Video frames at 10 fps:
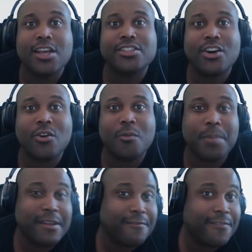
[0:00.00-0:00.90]
So
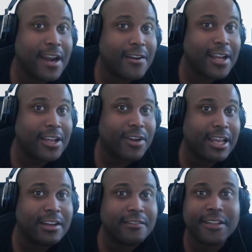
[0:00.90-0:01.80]
be very
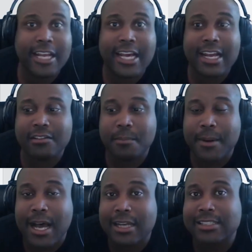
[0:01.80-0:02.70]
creative, think out of the
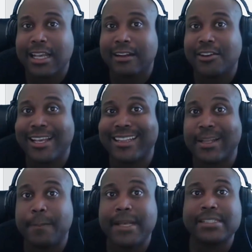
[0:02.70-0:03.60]
box, and get
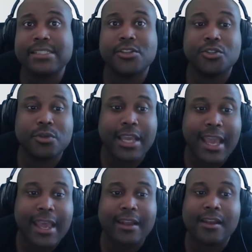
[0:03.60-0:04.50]
the best deal you
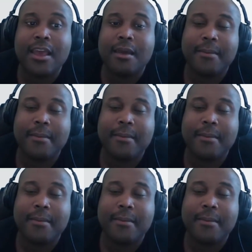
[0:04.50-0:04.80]
can,